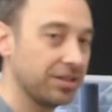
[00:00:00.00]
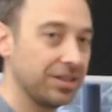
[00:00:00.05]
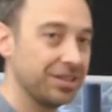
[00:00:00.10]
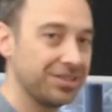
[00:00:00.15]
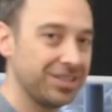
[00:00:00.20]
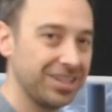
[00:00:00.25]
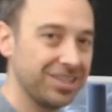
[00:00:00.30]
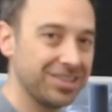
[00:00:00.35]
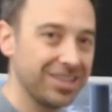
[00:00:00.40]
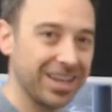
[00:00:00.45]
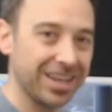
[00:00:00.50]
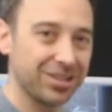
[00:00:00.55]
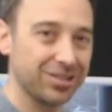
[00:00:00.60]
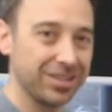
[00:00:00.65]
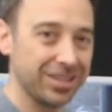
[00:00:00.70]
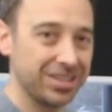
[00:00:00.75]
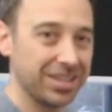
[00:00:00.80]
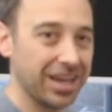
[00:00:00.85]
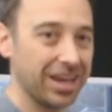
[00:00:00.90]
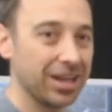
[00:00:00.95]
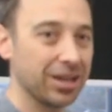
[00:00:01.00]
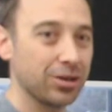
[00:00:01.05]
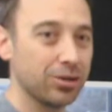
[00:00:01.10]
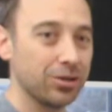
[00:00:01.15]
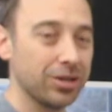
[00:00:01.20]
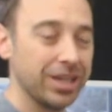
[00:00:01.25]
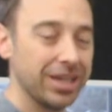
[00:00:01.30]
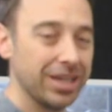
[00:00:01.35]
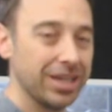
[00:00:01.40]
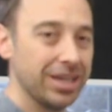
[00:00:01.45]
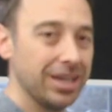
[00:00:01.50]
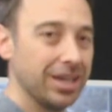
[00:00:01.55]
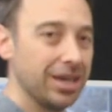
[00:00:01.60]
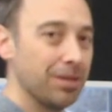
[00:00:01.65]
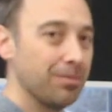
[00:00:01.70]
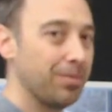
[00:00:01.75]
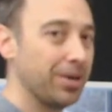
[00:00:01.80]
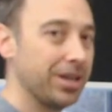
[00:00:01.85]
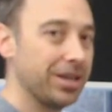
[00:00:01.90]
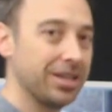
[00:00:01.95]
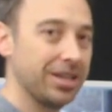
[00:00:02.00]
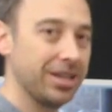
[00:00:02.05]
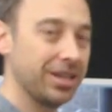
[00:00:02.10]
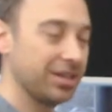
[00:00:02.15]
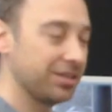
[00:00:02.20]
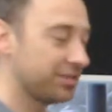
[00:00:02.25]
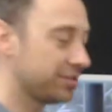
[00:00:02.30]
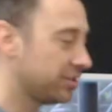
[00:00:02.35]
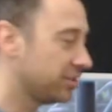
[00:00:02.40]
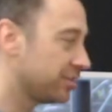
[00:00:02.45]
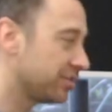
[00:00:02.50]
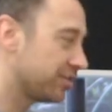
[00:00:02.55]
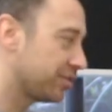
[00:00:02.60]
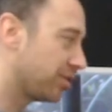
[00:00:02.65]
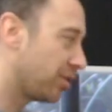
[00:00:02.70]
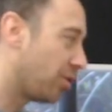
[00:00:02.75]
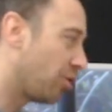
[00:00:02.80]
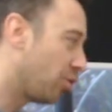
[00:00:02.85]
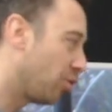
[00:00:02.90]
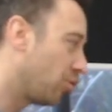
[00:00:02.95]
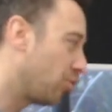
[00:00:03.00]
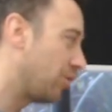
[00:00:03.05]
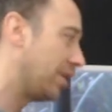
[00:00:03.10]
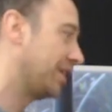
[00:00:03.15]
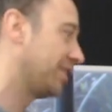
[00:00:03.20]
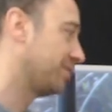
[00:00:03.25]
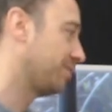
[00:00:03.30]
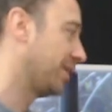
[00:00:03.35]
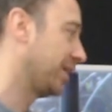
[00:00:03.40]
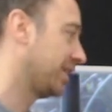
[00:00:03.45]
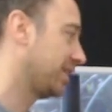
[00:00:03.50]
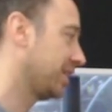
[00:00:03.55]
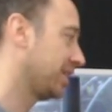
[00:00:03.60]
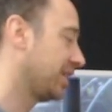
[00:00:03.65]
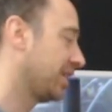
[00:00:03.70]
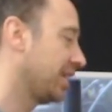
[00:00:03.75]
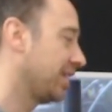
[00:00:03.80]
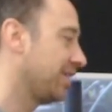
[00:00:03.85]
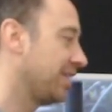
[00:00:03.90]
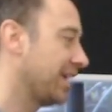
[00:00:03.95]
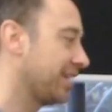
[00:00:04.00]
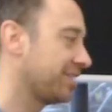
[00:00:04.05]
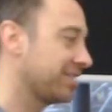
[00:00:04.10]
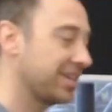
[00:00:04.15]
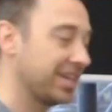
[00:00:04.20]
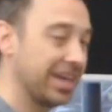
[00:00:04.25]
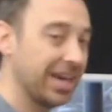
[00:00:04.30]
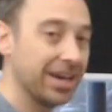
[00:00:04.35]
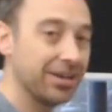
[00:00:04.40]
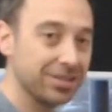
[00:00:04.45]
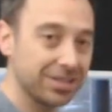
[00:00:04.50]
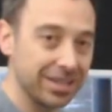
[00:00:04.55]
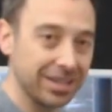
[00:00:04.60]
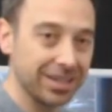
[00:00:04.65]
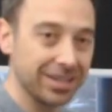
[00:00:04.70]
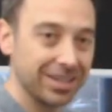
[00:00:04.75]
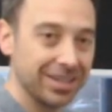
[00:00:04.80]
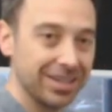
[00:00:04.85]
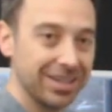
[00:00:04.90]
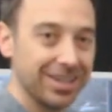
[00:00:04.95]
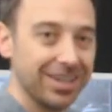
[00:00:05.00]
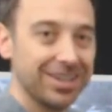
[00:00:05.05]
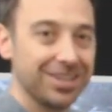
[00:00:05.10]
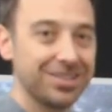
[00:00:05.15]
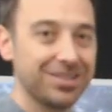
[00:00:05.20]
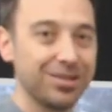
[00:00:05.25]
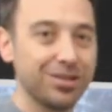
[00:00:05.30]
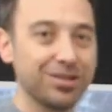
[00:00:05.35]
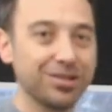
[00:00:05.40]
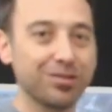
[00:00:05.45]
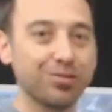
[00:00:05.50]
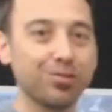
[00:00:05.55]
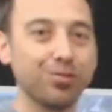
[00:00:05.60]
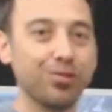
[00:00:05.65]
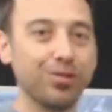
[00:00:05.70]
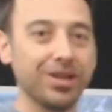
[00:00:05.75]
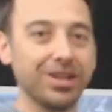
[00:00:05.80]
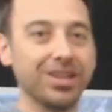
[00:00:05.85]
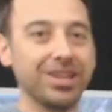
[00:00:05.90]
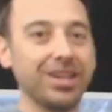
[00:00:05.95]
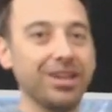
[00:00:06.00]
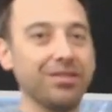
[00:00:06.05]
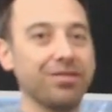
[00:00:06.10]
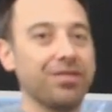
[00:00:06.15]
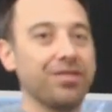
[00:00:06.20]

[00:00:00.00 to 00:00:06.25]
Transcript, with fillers: in this isn't actually technical, but students always make it, and that's counting. Students really